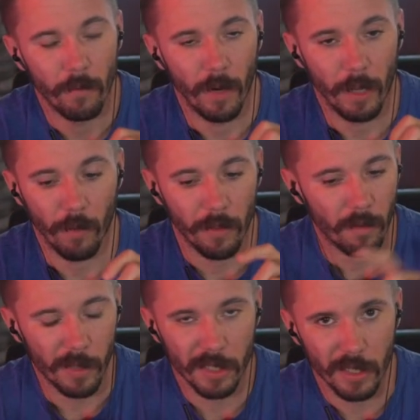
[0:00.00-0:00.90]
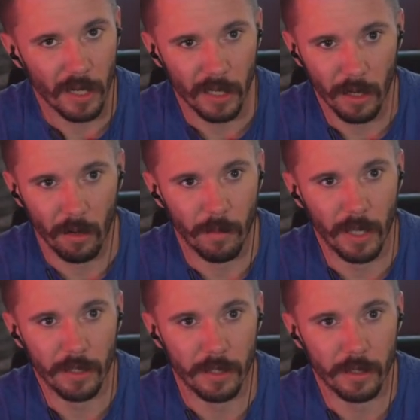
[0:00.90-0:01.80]
right? Whether it be Saki Air
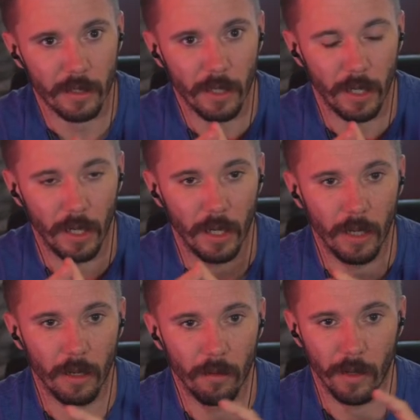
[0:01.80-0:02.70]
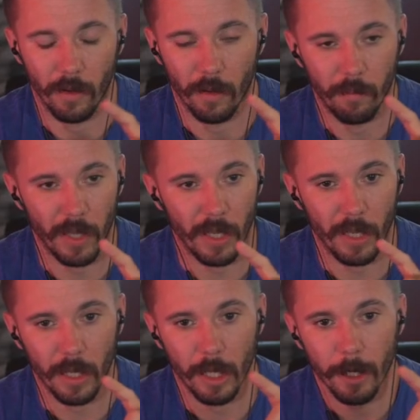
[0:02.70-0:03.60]
Base, whether it
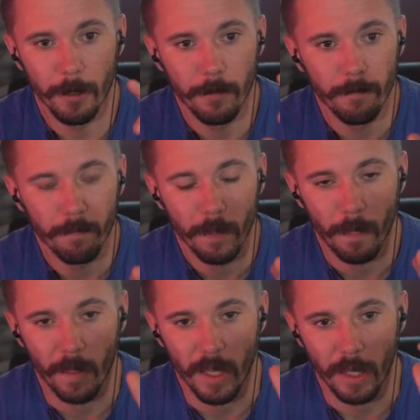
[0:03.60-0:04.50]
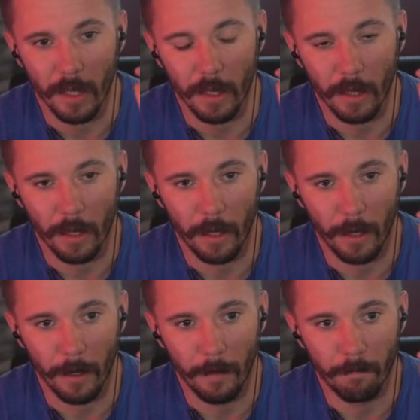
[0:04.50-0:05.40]
be the
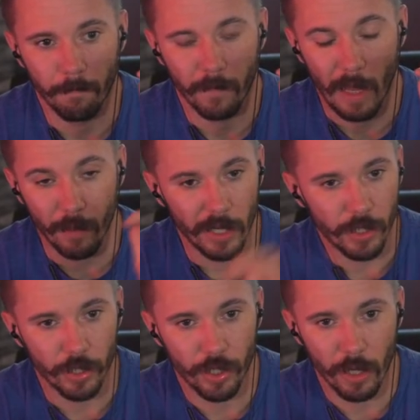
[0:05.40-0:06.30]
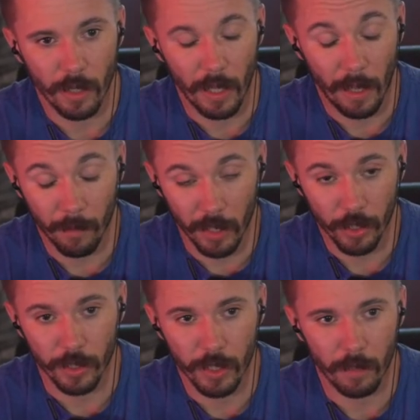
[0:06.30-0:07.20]
ammunition
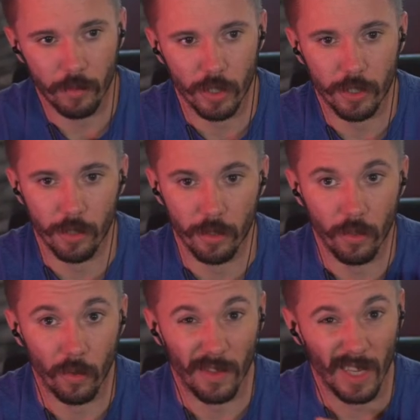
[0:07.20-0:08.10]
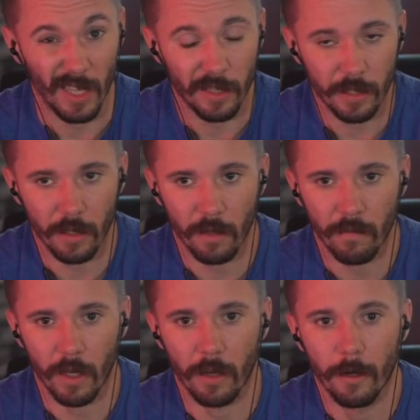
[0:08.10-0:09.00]
dump just to the northeast
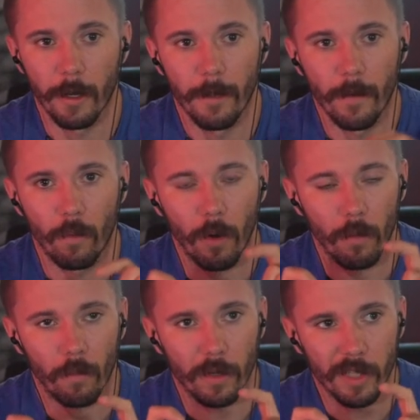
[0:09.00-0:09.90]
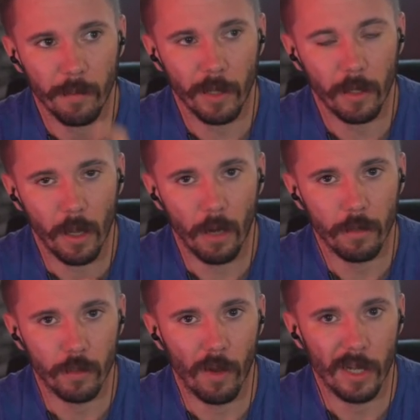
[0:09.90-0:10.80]
of there, we're typically
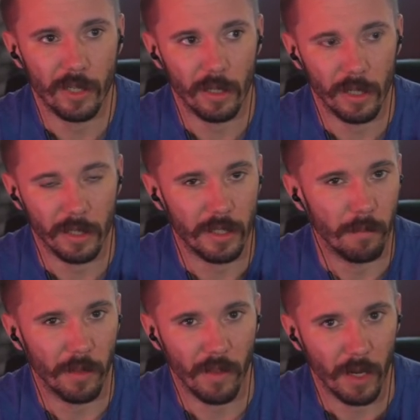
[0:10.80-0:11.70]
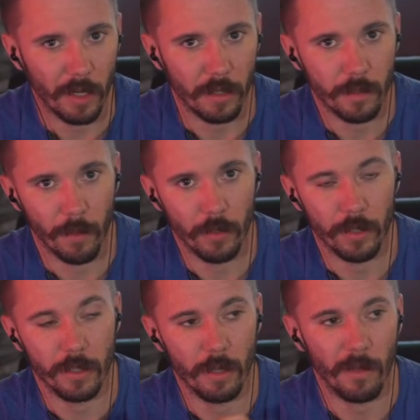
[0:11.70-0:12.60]
always watching like a sympathetic
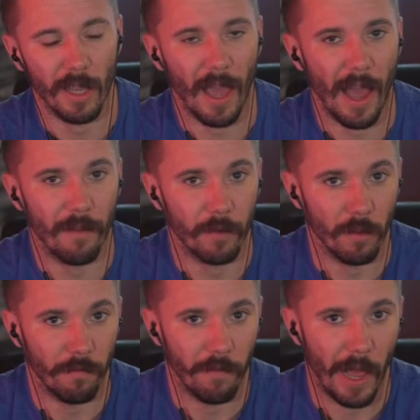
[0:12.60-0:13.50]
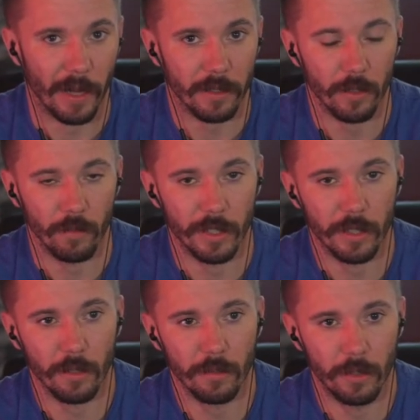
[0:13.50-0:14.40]
explosion, something after the fact. So we
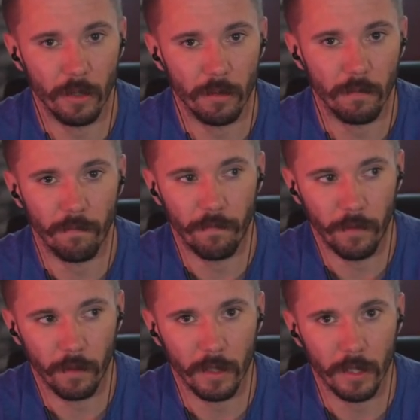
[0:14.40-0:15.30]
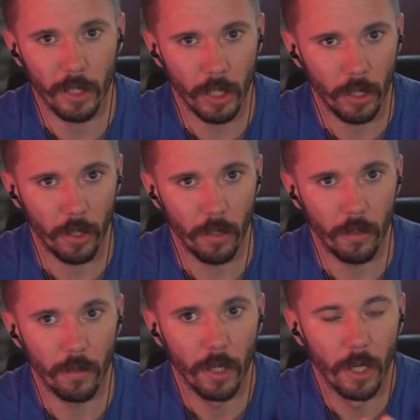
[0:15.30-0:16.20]
still don't fully
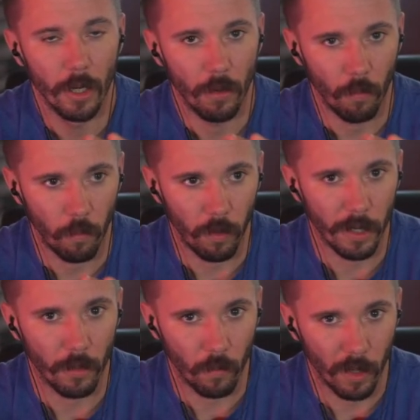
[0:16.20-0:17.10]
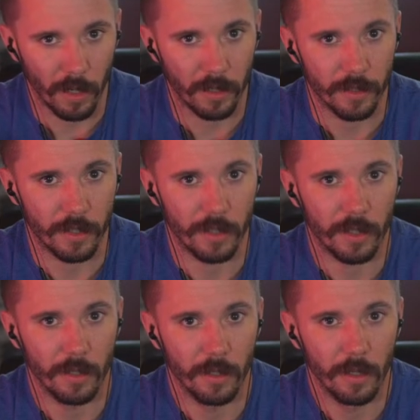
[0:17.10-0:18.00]
know what it
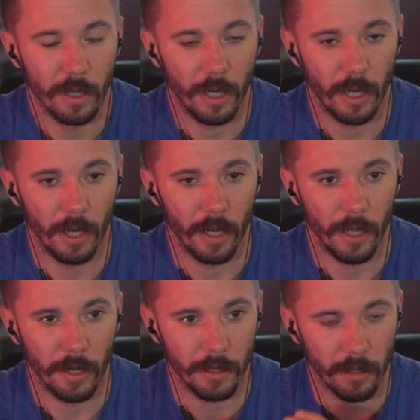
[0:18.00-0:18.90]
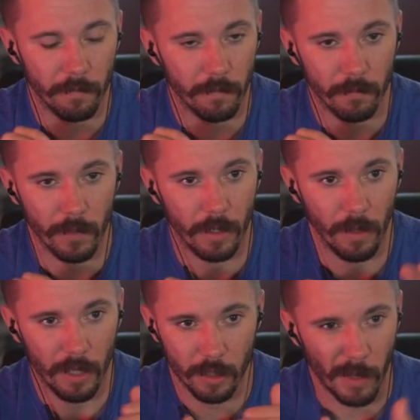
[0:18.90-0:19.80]
was, and it,
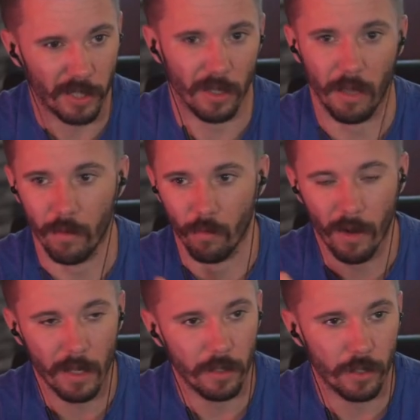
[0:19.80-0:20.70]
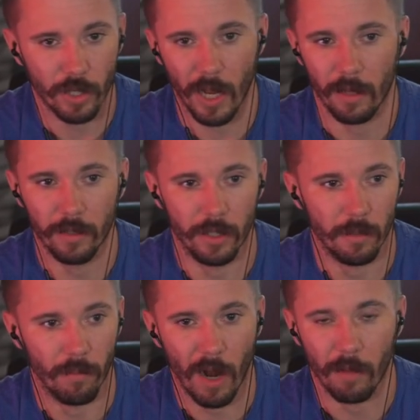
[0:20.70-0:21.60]
especially given range
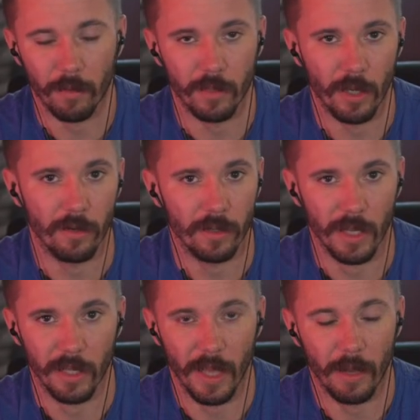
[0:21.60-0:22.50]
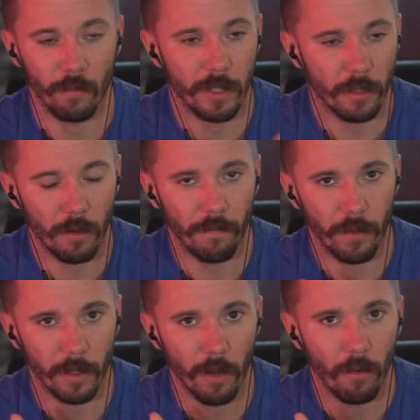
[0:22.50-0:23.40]
challenges and problems to understand that. We still don't
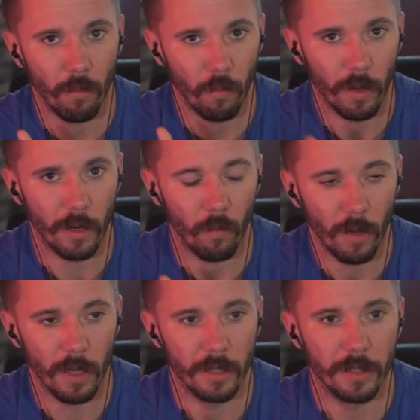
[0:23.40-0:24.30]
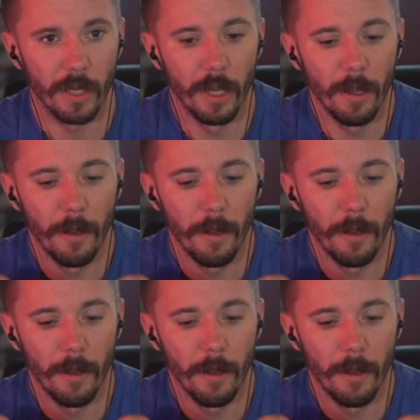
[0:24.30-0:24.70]
fully know what it was,